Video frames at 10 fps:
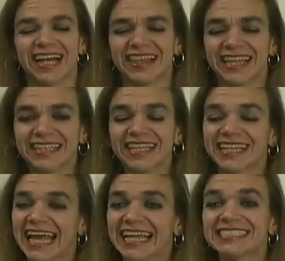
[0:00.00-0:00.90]
I think the
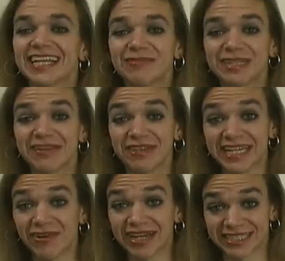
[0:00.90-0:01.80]
last update
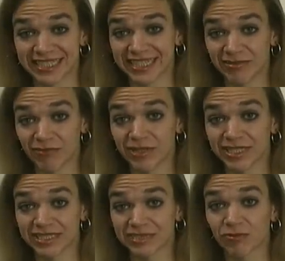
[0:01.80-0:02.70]
video I did
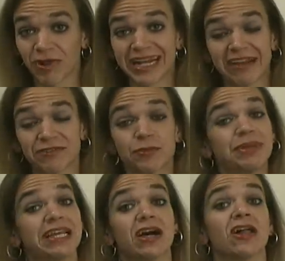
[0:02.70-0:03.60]
was right after
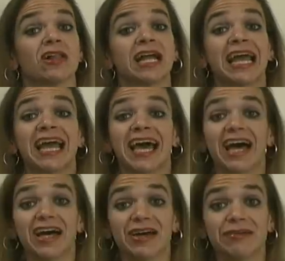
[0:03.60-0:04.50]
BL.
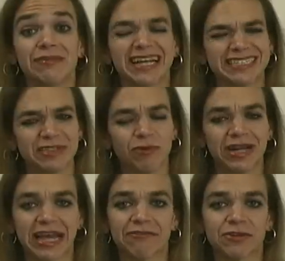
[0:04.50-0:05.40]
I did
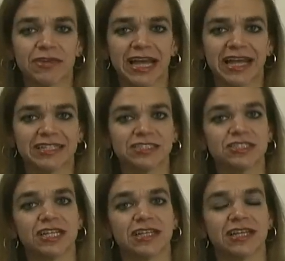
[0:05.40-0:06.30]
one after that,
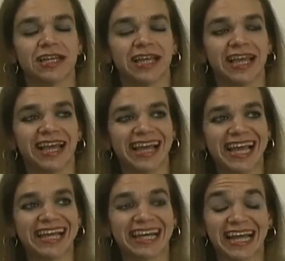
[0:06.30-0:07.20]

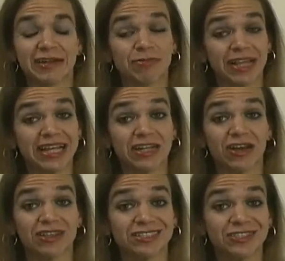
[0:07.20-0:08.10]
and I planned
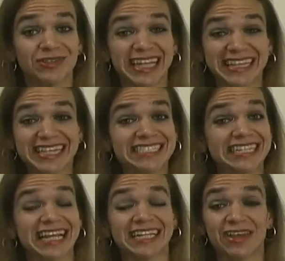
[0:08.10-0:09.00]
on doing at
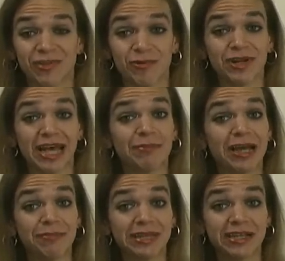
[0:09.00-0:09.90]
least another one
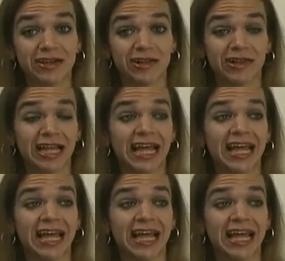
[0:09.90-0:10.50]
about BL.